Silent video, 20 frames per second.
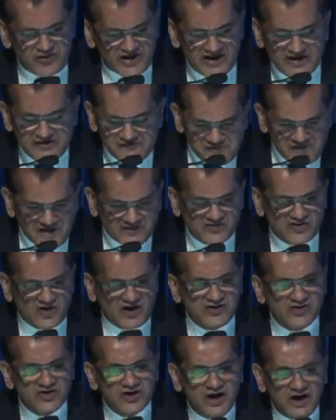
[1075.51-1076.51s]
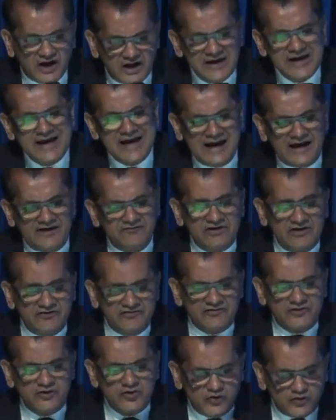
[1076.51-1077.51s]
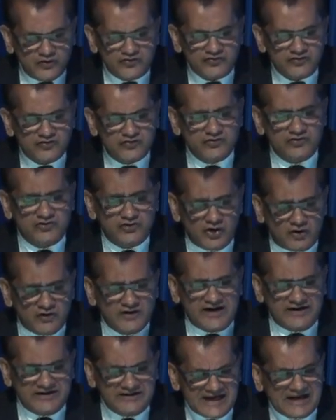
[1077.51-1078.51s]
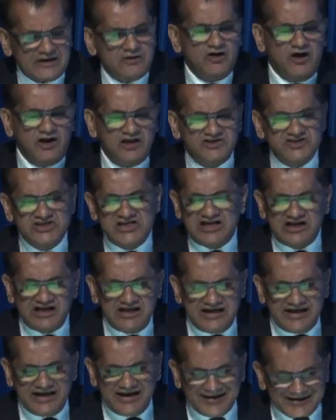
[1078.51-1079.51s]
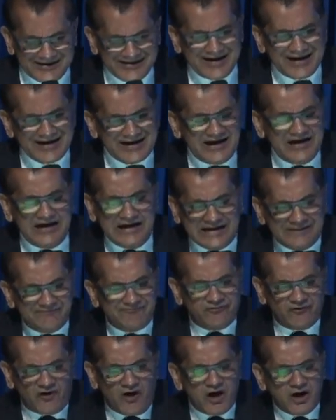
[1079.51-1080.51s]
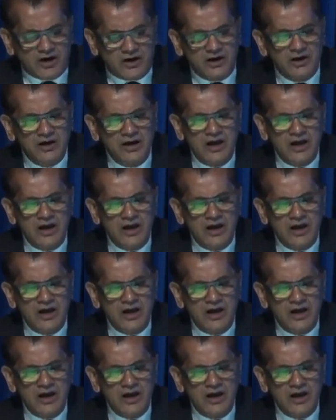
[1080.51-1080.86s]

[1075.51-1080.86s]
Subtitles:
infrastructure. And we've used to show that technologically India can leapfrog.